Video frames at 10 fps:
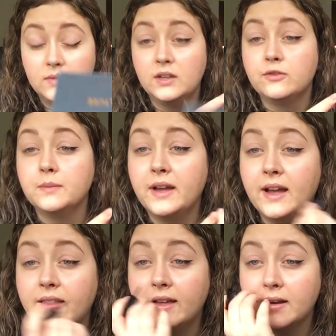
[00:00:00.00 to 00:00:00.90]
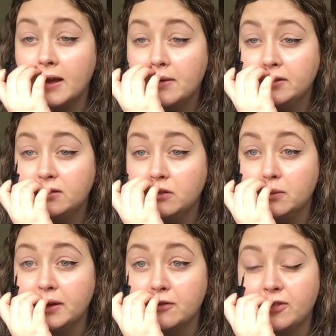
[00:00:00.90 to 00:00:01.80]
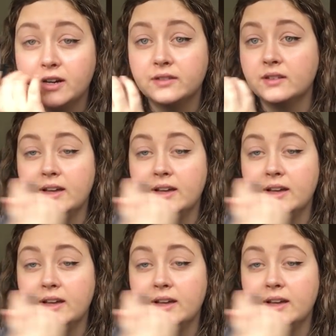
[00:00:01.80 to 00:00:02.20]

And for my eyeliner, I always do the wing first.